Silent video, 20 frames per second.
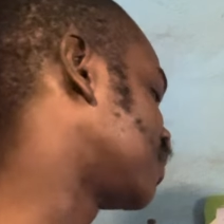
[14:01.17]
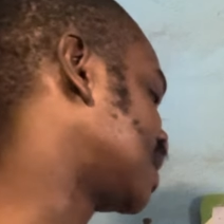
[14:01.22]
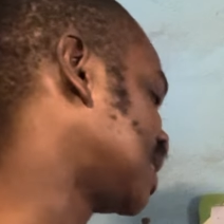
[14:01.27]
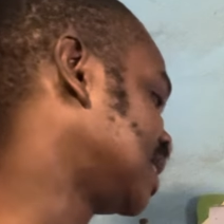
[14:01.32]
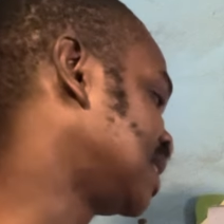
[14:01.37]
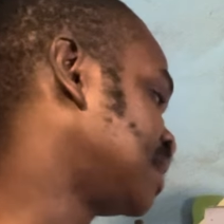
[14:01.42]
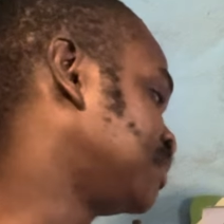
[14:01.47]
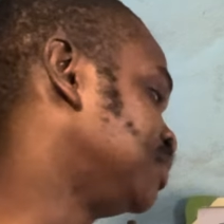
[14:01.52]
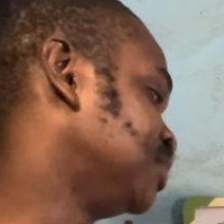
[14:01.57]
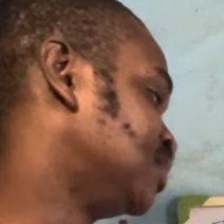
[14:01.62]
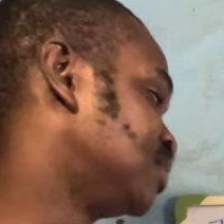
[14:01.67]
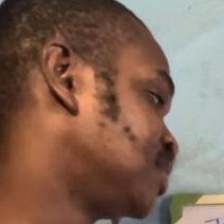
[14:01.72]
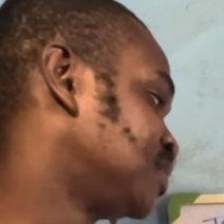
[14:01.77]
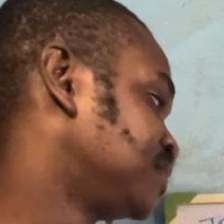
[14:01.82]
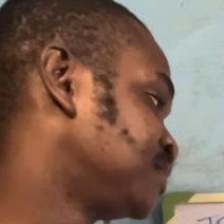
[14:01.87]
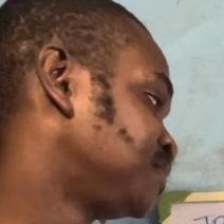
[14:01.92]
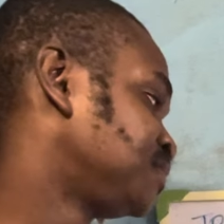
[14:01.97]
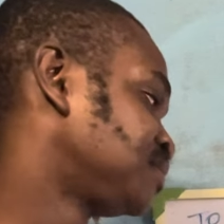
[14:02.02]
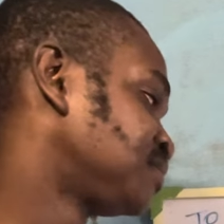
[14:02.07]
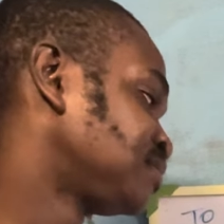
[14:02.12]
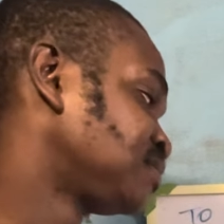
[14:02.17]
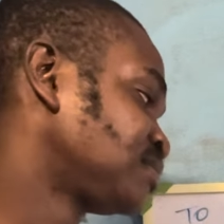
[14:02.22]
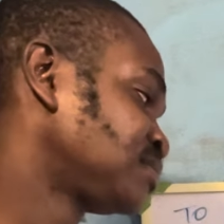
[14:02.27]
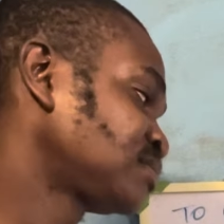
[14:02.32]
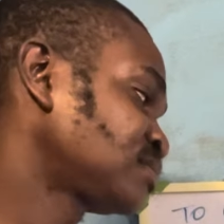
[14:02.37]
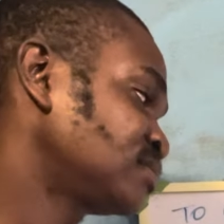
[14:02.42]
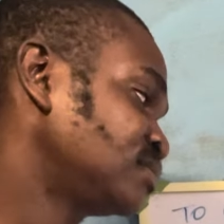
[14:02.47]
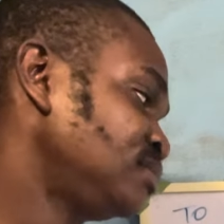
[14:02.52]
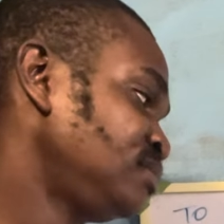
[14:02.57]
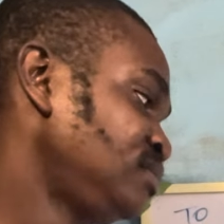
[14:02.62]
cannabis.
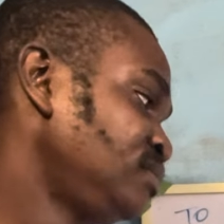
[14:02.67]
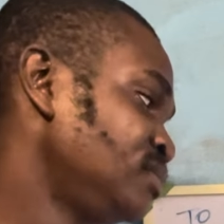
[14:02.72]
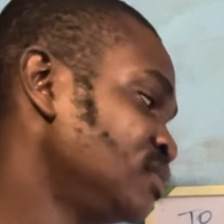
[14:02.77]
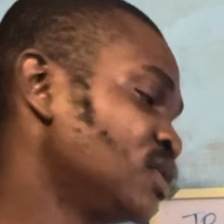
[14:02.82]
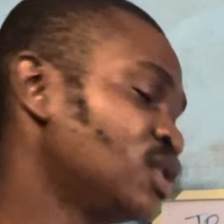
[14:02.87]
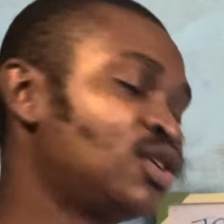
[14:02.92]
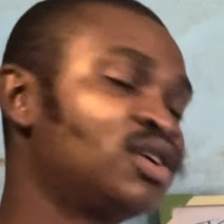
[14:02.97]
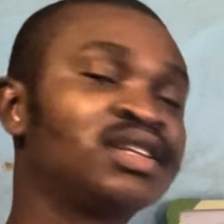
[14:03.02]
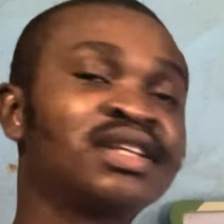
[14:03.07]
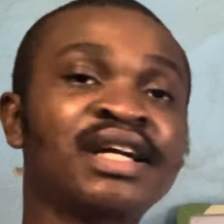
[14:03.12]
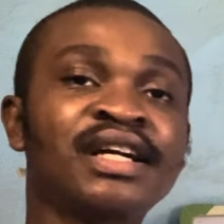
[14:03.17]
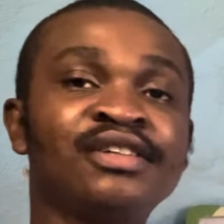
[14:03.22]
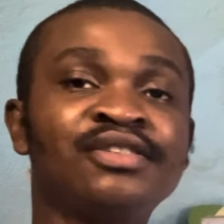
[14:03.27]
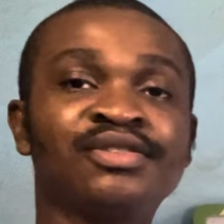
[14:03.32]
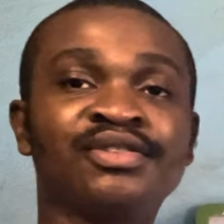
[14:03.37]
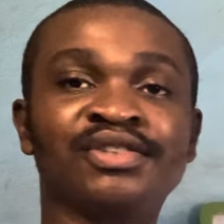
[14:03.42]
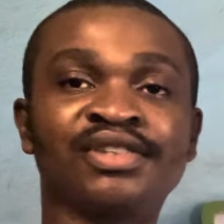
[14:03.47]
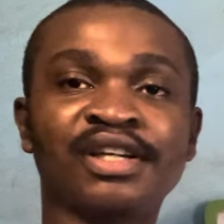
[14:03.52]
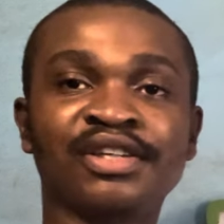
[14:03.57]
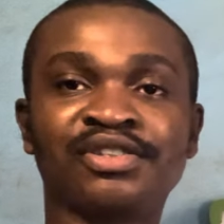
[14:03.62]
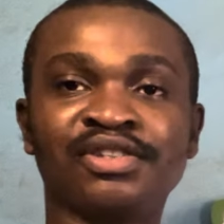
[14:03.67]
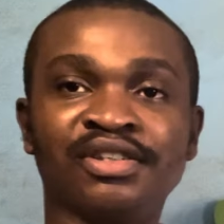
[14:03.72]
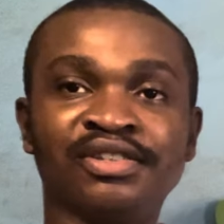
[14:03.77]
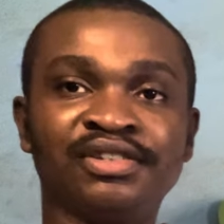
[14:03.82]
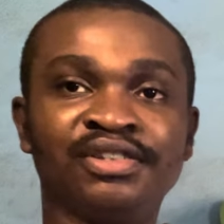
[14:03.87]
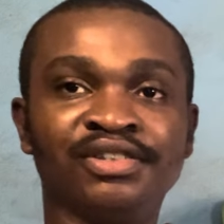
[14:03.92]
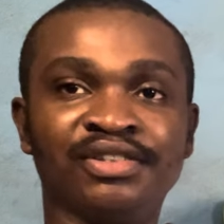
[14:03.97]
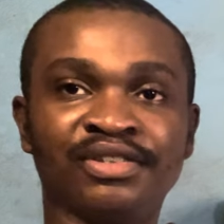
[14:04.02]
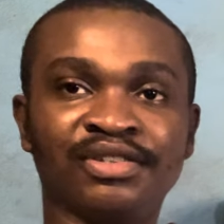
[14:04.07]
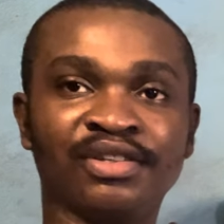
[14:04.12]
Contrary to section
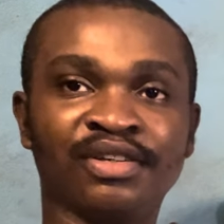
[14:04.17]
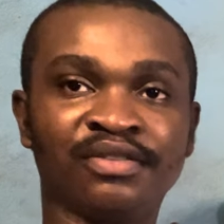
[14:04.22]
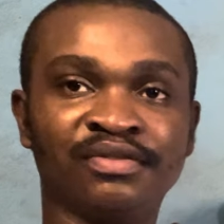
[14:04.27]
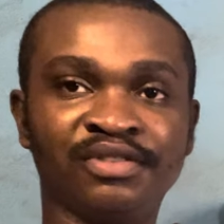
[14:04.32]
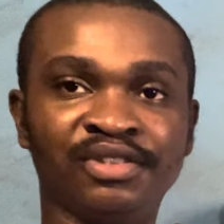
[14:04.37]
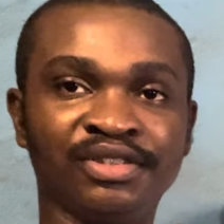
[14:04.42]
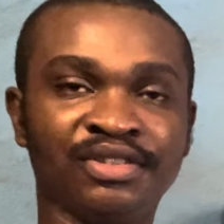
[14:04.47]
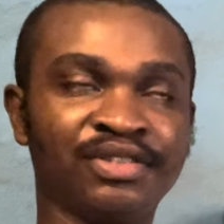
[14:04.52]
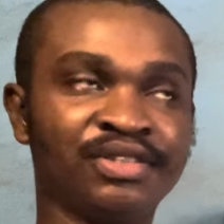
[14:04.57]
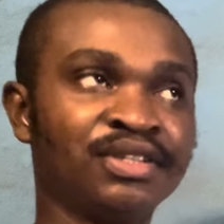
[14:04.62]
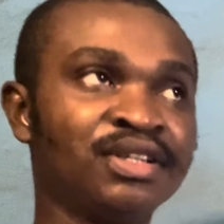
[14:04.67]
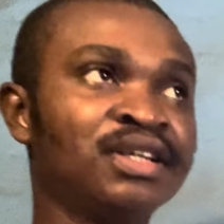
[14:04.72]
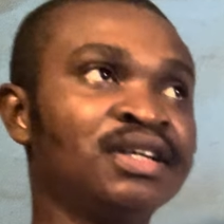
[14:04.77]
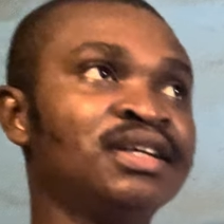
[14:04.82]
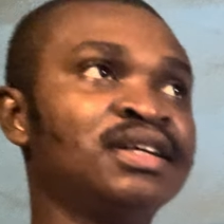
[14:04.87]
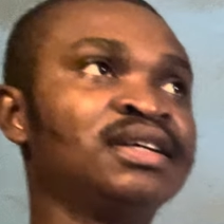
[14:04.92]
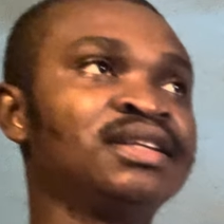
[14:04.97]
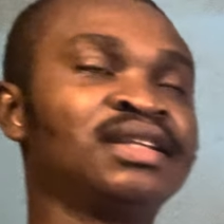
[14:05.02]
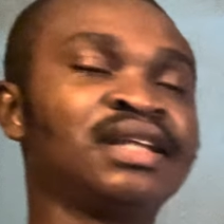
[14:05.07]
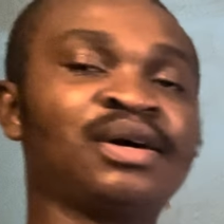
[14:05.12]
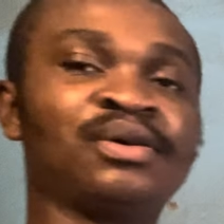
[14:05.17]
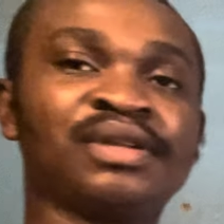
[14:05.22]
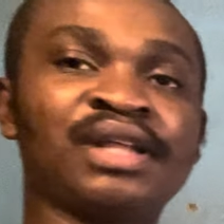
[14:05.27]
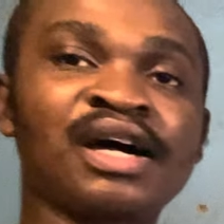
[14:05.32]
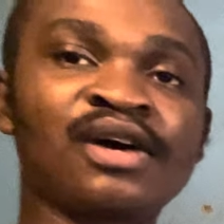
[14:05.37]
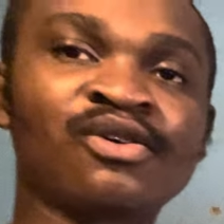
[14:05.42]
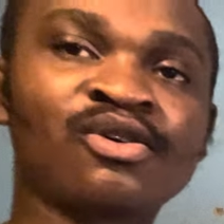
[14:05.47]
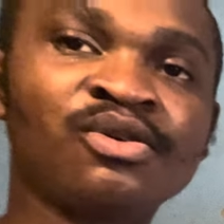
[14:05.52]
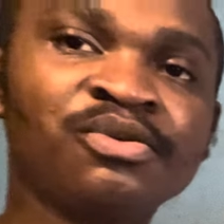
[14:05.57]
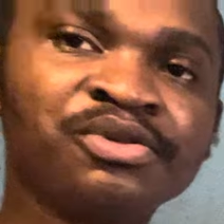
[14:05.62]
this of this. Now we'll
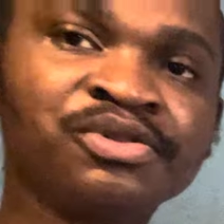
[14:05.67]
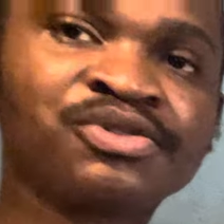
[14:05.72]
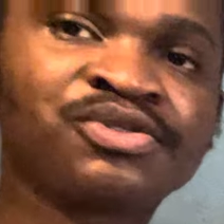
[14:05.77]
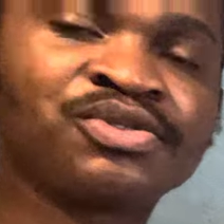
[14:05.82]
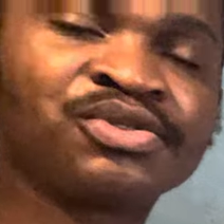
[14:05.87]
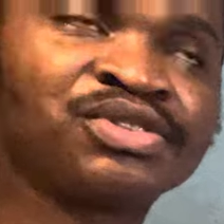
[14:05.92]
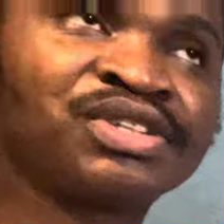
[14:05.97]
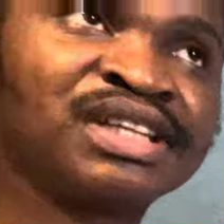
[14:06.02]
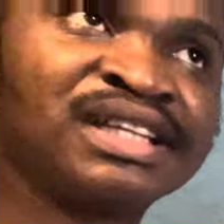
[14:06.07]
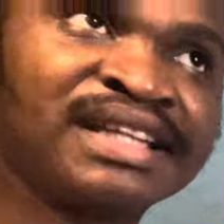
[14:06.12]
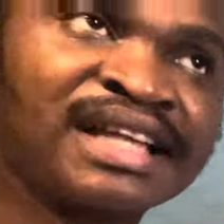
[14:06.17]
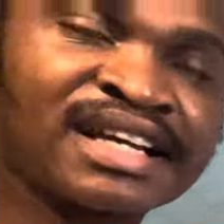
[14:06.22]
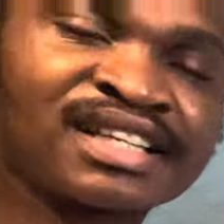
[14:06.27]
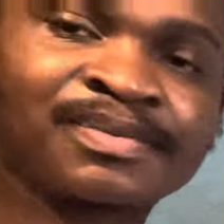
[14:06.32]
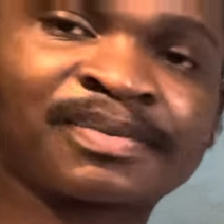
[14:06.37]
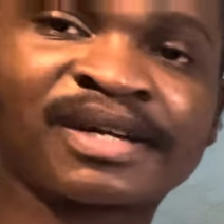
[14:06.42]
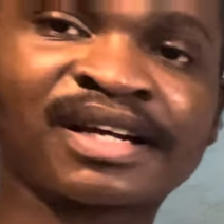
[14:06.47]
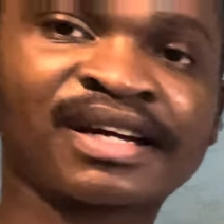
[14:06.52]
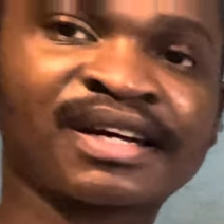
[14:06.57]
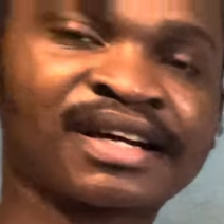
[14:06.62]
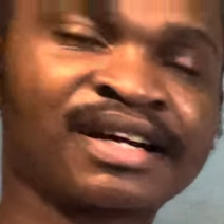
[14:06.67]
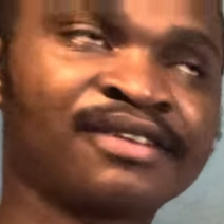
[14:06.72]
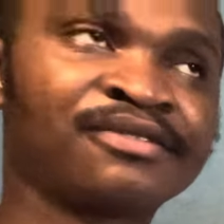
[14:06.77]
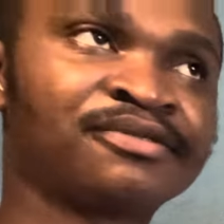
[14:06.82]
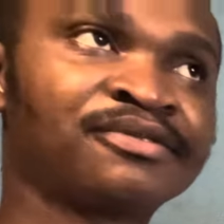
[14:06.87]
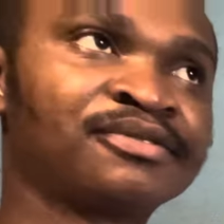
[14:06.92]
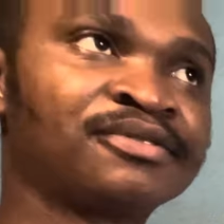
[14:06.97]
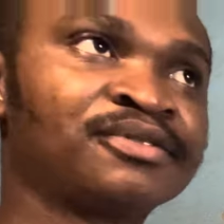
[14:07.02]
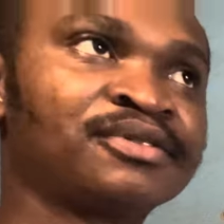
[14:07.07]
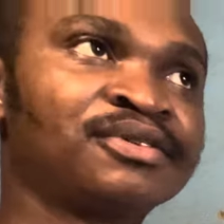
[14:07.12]
now go into the next paragraph,
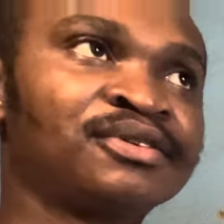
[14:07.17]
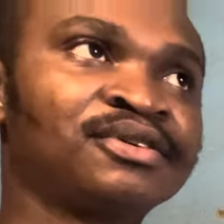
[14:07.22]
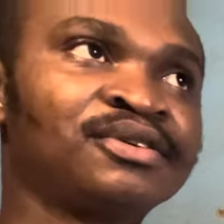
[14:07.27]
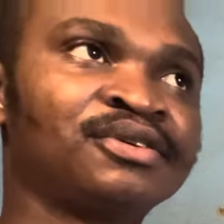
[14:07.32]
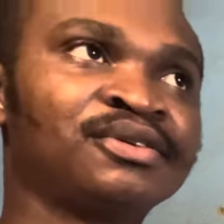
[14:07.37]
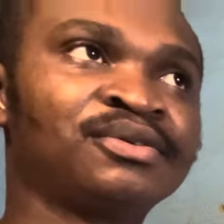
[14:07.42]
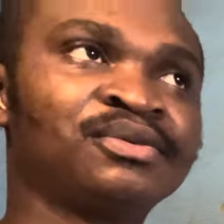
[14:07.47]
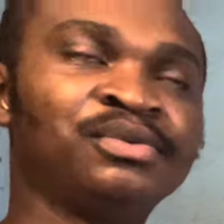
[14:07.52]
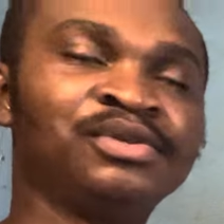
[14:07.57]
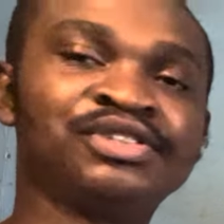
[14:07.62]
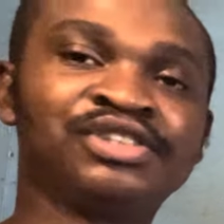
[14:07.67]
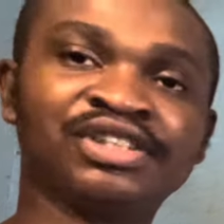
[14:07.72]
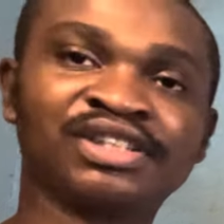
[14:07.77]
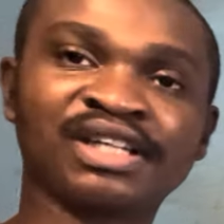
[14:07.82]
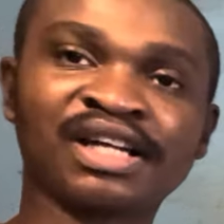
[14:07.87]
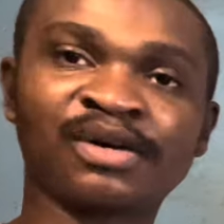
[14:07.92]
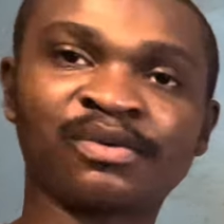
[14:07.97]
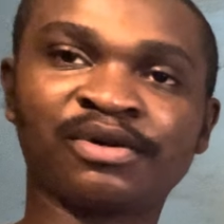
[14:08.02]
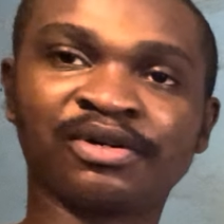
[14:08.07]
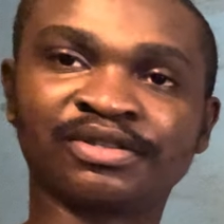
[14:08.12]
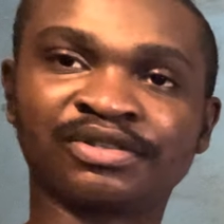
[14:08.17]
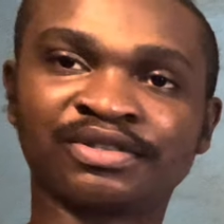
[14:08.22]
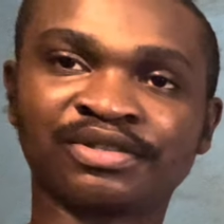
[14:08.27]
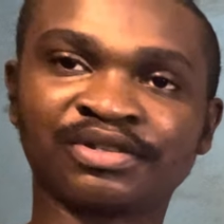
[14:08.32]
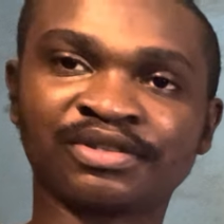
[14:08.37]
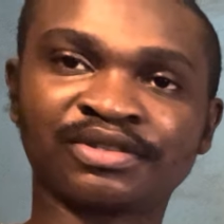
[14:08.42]
which is now what?